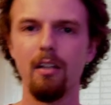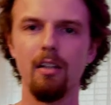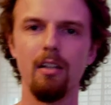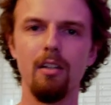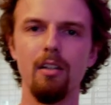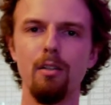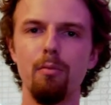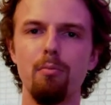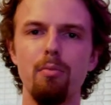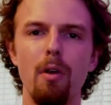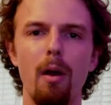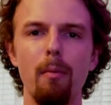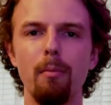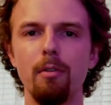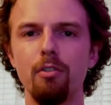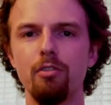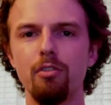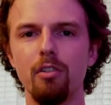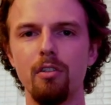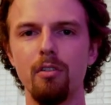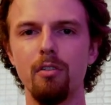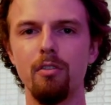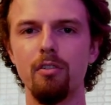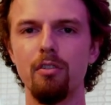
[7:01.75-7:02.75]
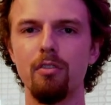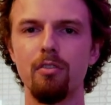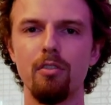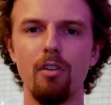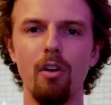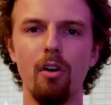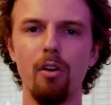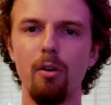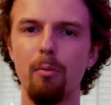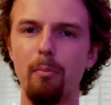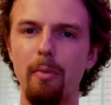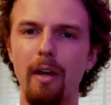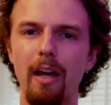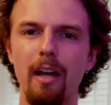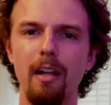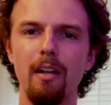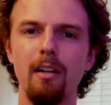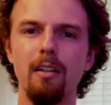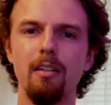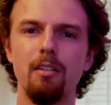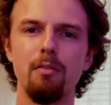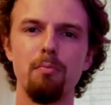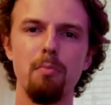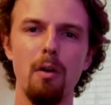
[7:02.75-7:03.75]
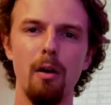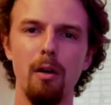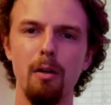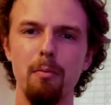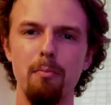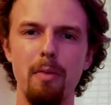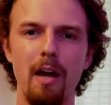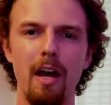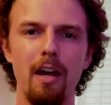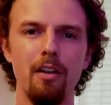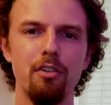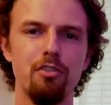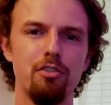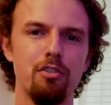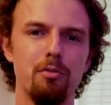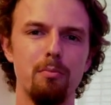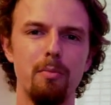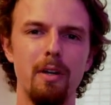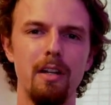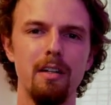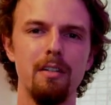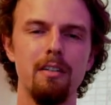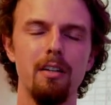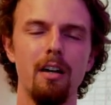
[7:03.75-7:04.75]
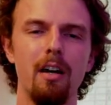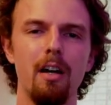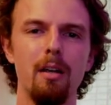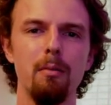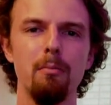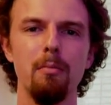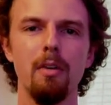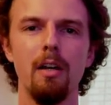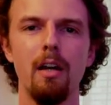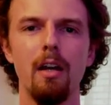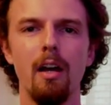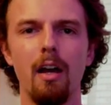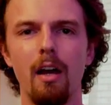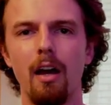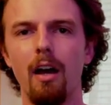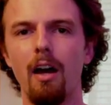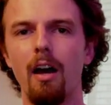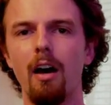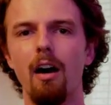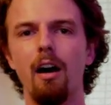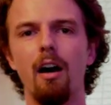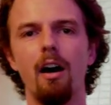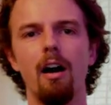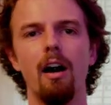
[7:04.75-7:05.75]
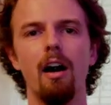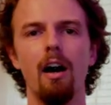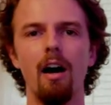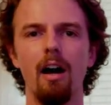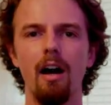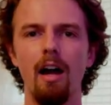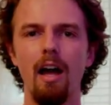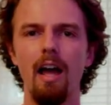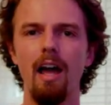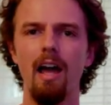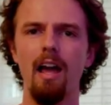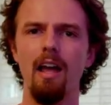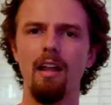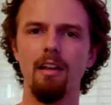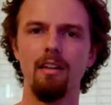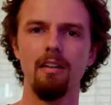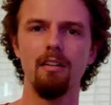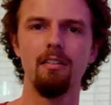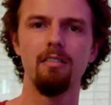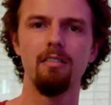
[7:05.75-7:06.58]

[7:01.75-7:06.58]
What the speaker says: you probably should just go to bed. It's probably past your bedtime. And